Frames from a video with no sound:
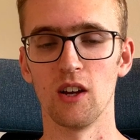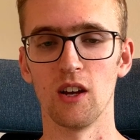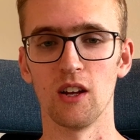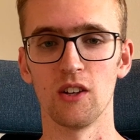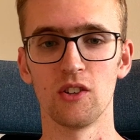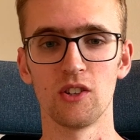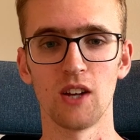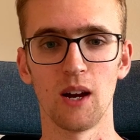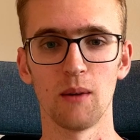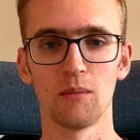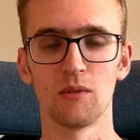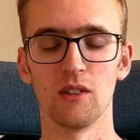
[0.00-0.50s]

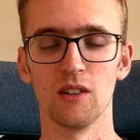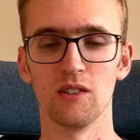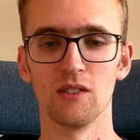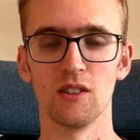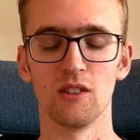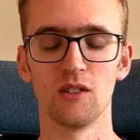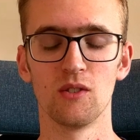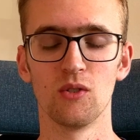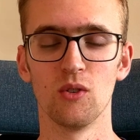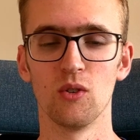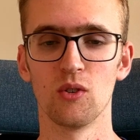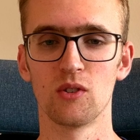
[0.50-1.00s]
chapter as
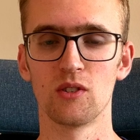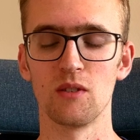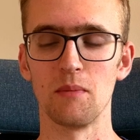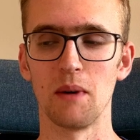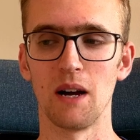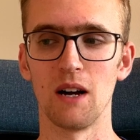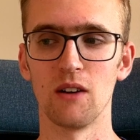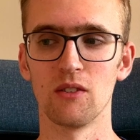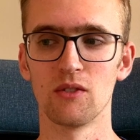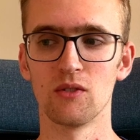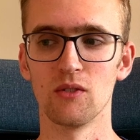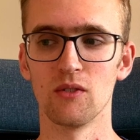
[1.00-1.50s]
it talks
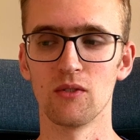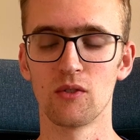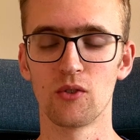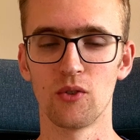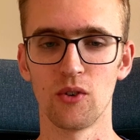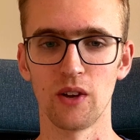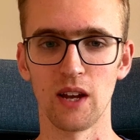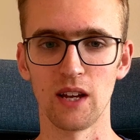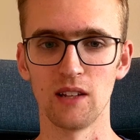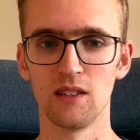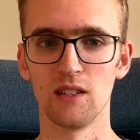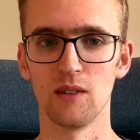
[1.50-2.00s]
about sort of
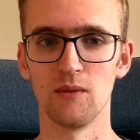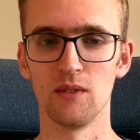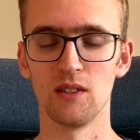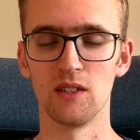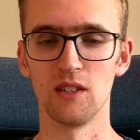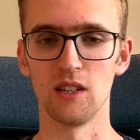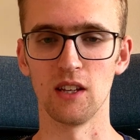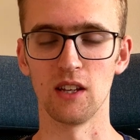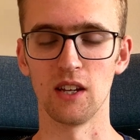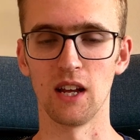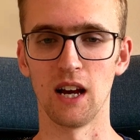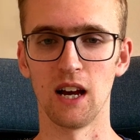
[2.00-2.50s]

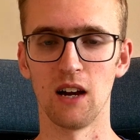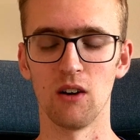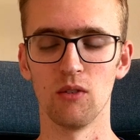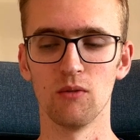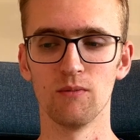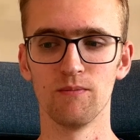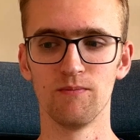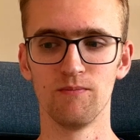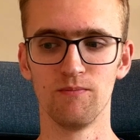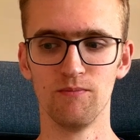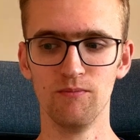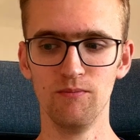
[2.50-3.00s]
creativity and how
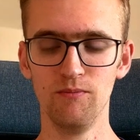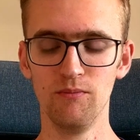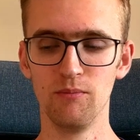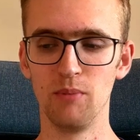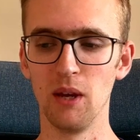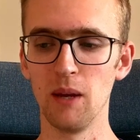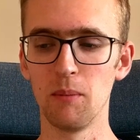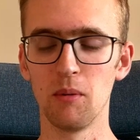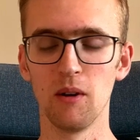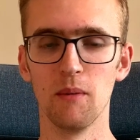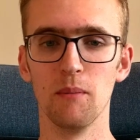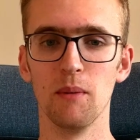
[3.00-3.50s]

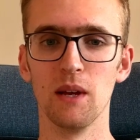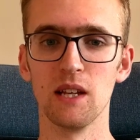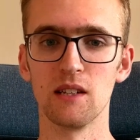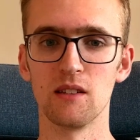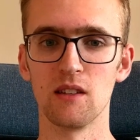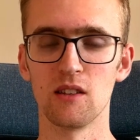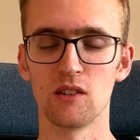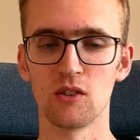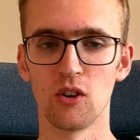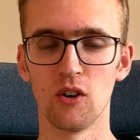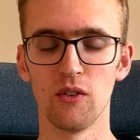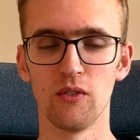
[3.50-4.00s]
people in
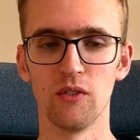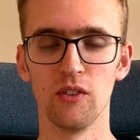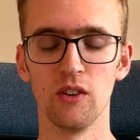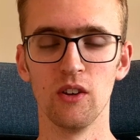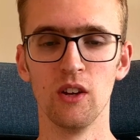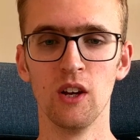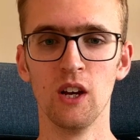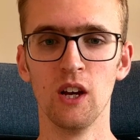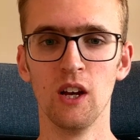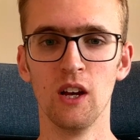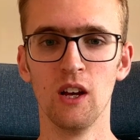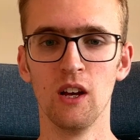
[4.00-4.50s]
business often
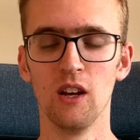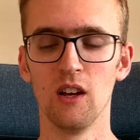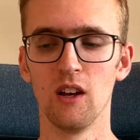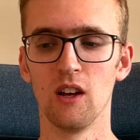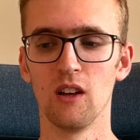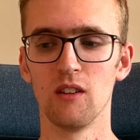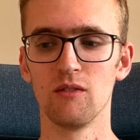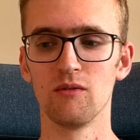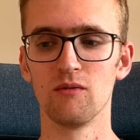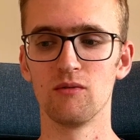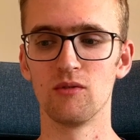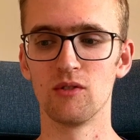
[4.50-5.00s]

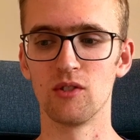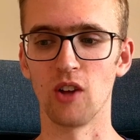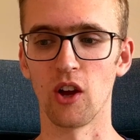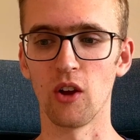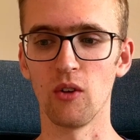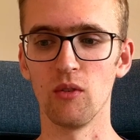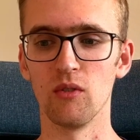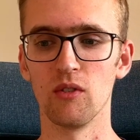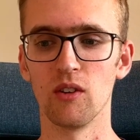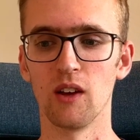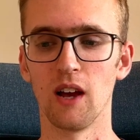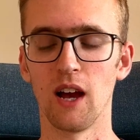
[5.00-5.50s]

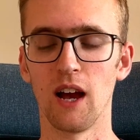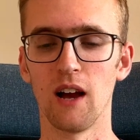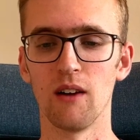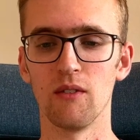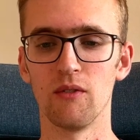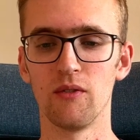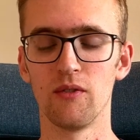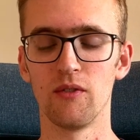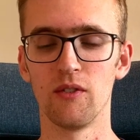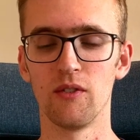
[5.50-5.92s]
don't have